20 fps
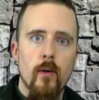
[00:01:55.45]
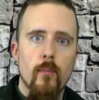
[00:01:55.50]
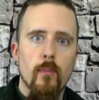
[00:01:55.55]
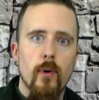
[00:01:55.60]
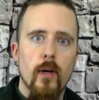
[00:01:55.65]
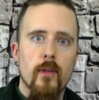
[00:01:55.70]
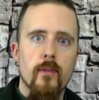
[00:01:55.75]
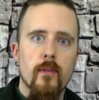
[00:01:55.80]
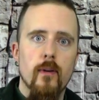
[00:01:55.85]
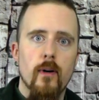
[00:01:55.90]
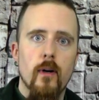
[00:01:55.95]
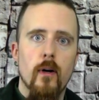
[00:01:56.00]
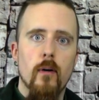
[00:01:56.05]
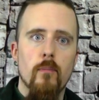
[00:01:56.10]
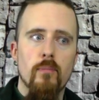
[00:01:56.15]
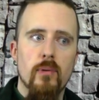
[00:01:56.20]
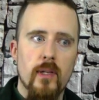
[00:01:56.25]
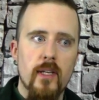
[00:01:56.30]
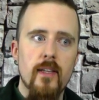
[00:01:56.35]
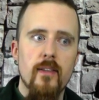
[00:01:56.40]
but
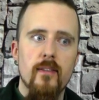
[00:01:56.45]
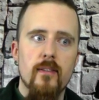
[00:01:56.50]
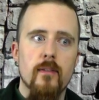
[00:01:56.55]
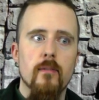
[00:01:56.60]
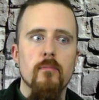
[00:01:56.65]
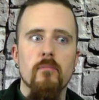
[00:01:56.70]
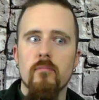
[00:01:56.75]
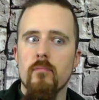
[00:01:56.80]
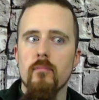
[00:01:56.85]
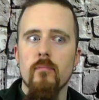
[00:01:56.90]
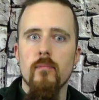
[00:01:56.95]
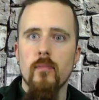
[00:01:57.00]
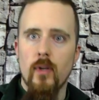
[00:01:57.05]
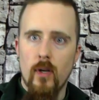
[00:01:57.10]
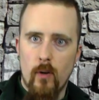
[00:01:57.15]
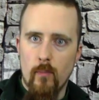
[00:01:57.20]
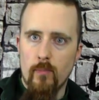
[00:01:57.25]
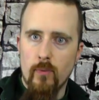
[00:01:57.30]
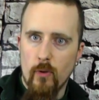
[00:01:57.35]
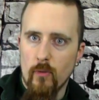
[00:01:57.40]
please
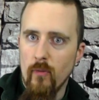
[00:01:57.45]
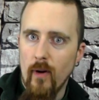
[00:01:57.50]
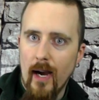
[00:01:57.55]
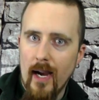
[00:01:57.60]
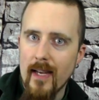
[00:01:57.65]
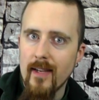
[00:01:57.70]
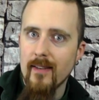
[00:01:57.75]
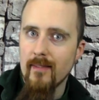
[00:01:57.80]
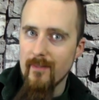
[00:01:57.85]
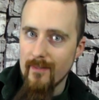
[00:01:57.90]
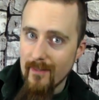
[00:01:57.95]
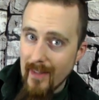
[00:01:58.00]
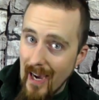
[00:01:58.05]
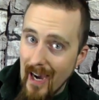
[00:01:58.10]
provide